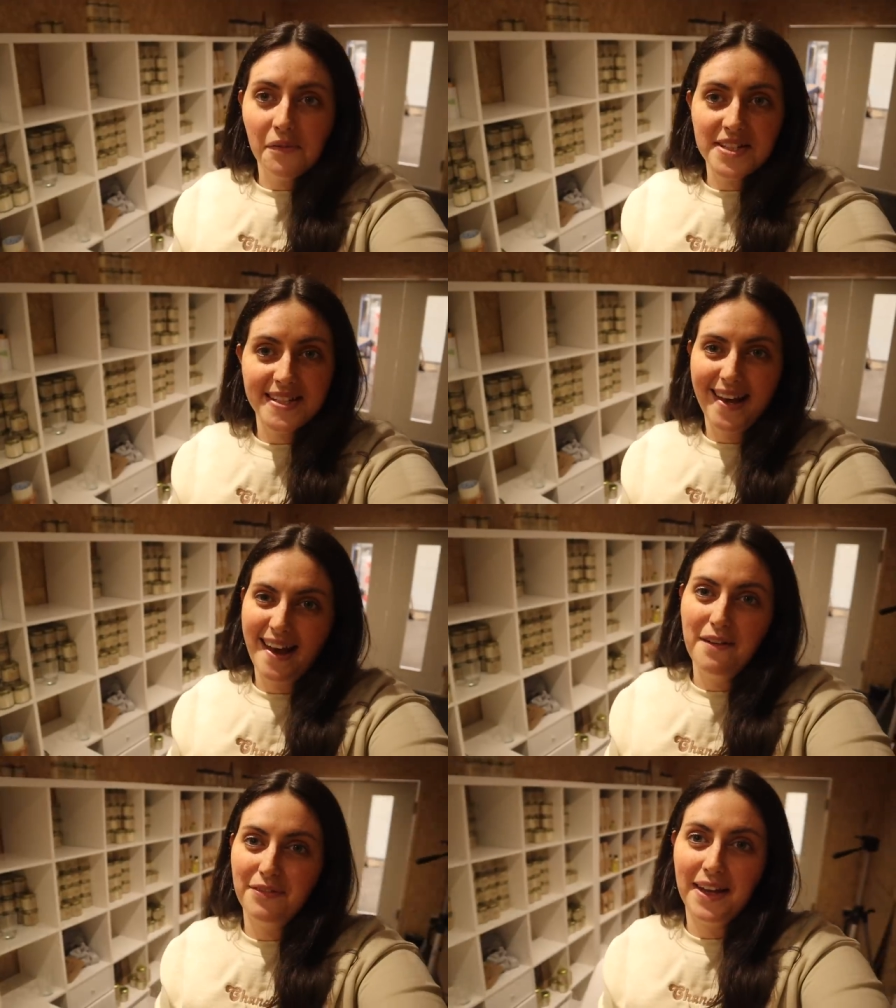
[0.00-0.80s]
obviously I
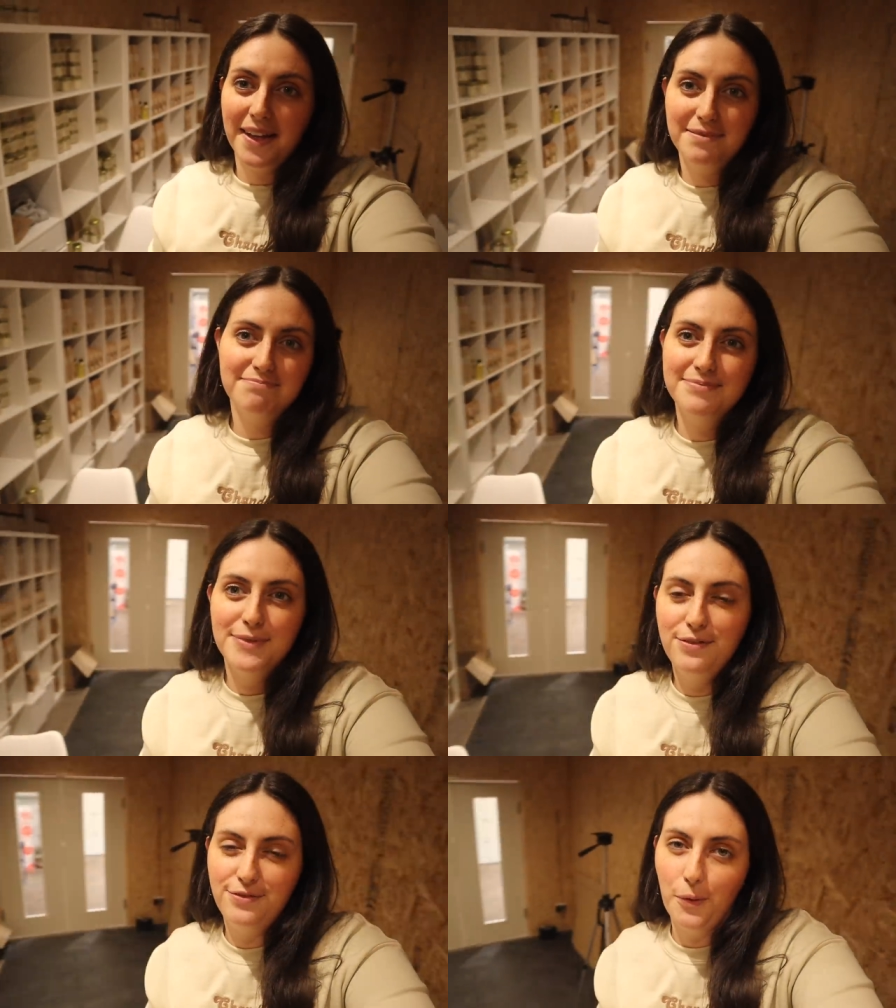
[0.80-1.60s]
have like
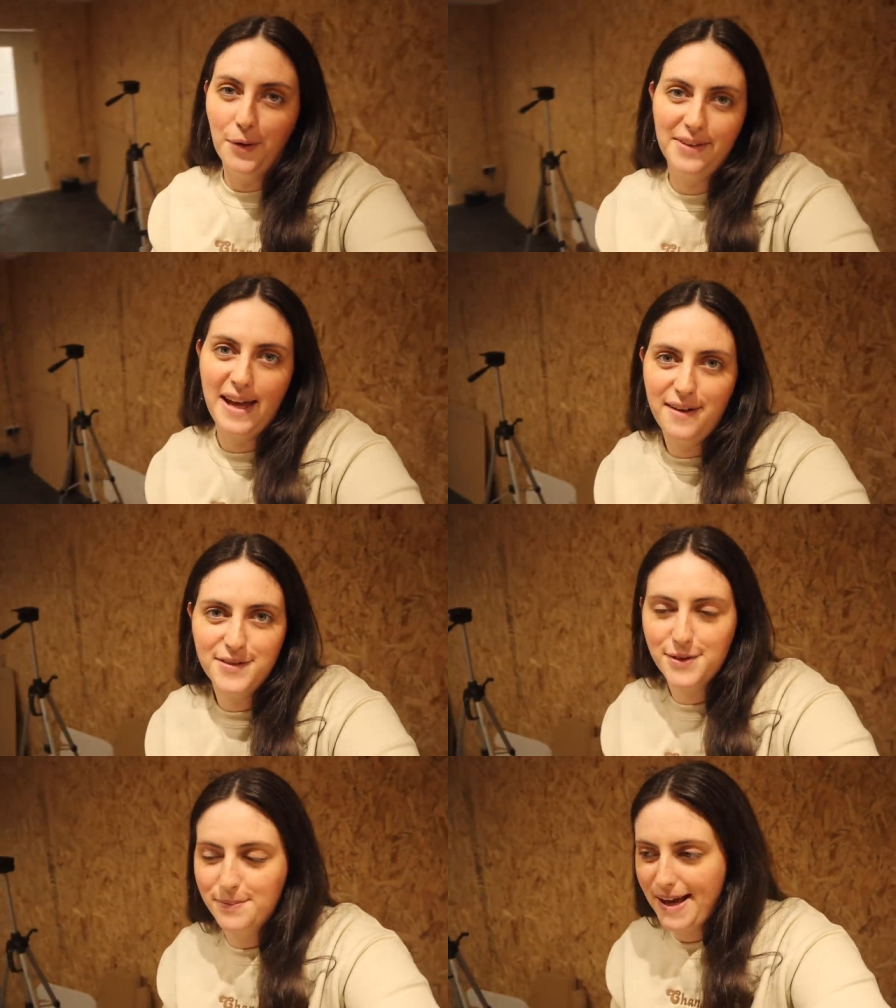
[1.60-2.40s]
four
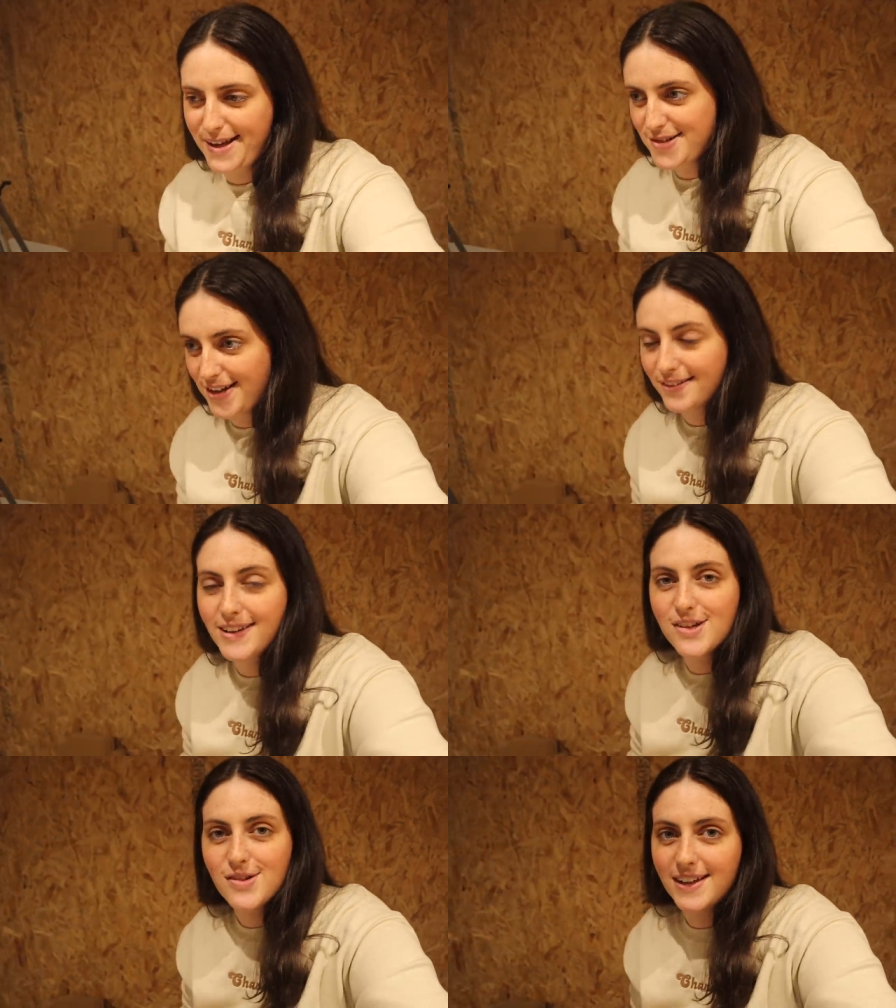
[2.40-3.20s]
left from last year
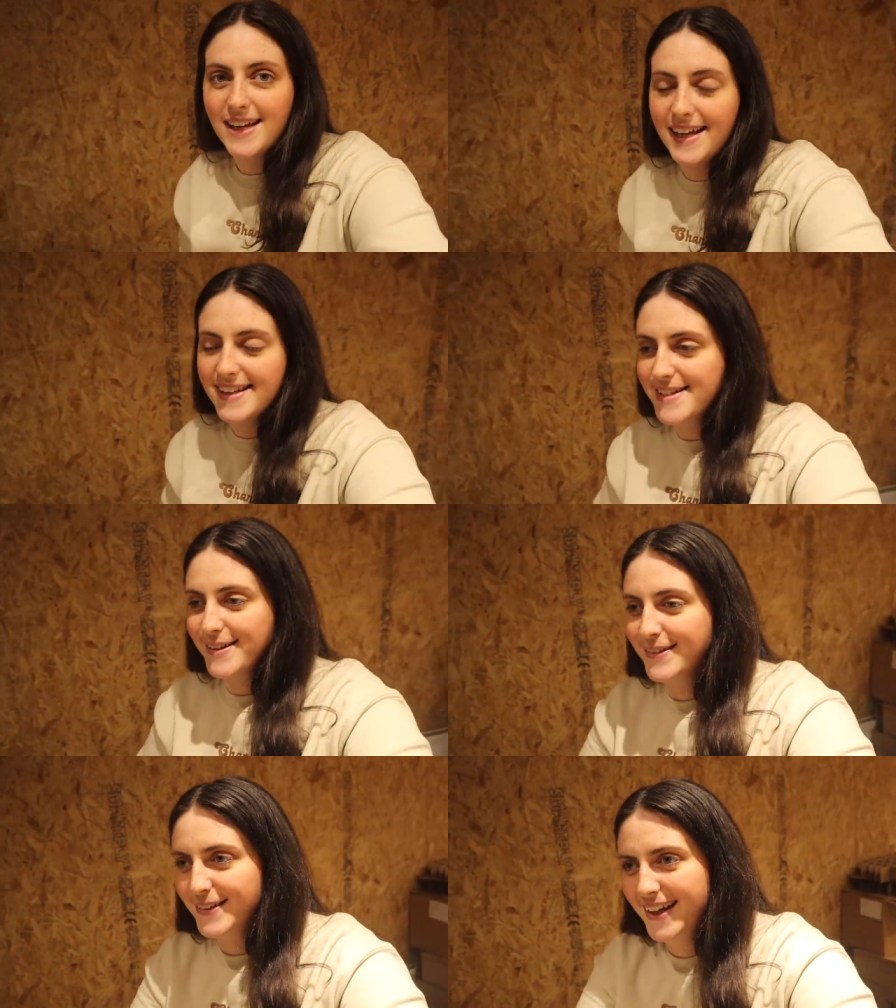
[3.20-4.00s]
literally so